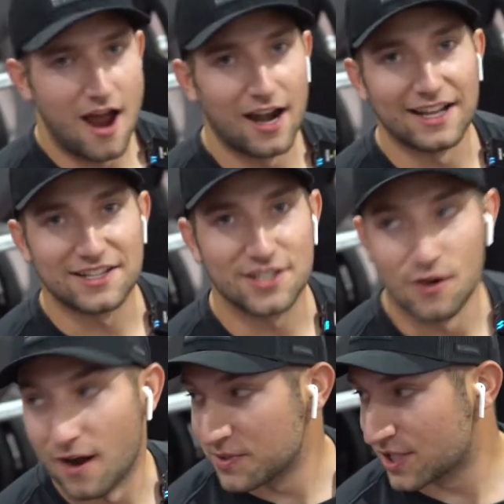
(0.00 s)
right, so
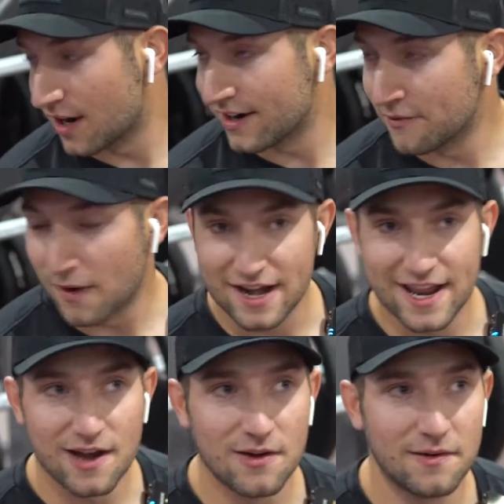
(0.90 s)
I'm starting right
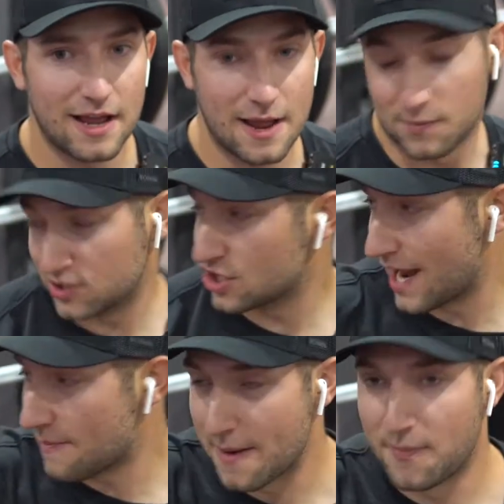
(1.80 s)
now. I'm just
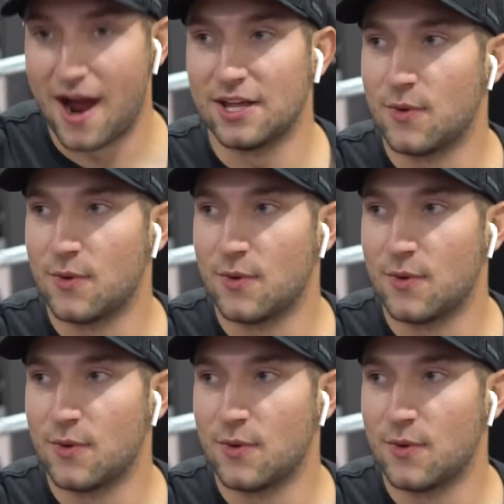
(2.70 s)
at my body